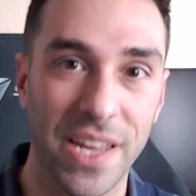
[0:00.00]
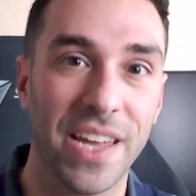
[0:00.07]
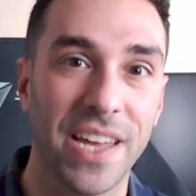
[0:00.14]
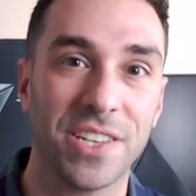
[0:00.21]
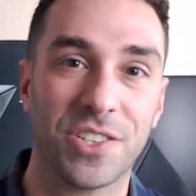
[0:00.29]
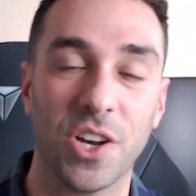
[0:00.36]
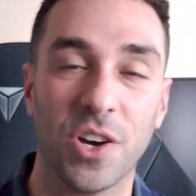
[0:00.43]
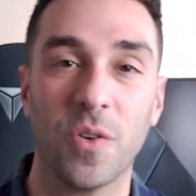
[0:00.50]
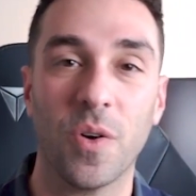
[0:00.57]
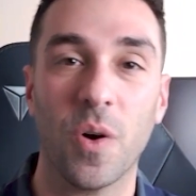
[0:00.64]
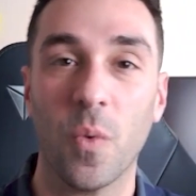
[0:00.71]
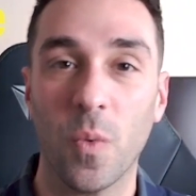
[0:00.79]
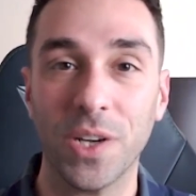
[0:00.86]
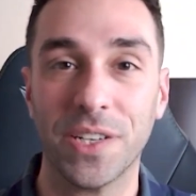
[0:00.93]
So
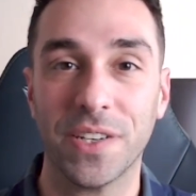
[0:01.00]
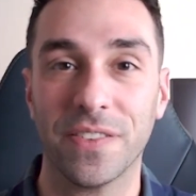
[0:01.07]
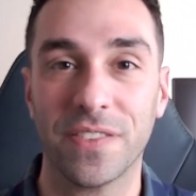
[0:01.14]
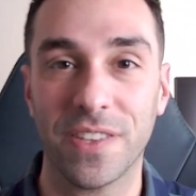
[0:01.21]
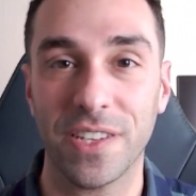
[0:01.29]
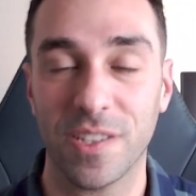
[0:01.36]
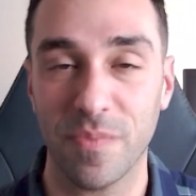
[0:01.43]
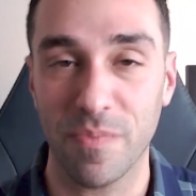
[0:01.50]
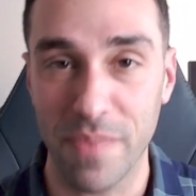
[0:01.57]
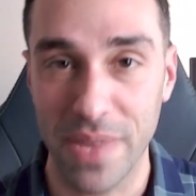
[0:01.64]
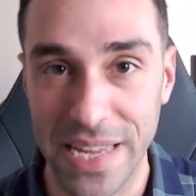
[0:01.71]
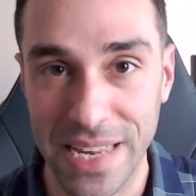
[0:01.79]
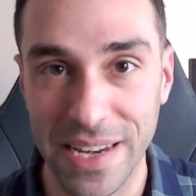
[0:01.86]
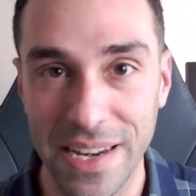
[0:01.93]
what does this
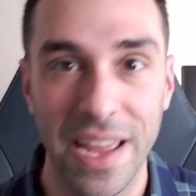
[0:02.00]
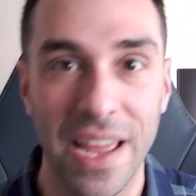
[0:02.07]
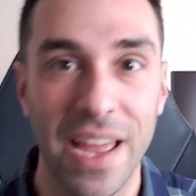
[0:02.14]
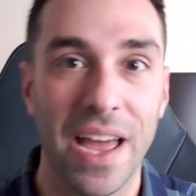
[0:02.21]
mean?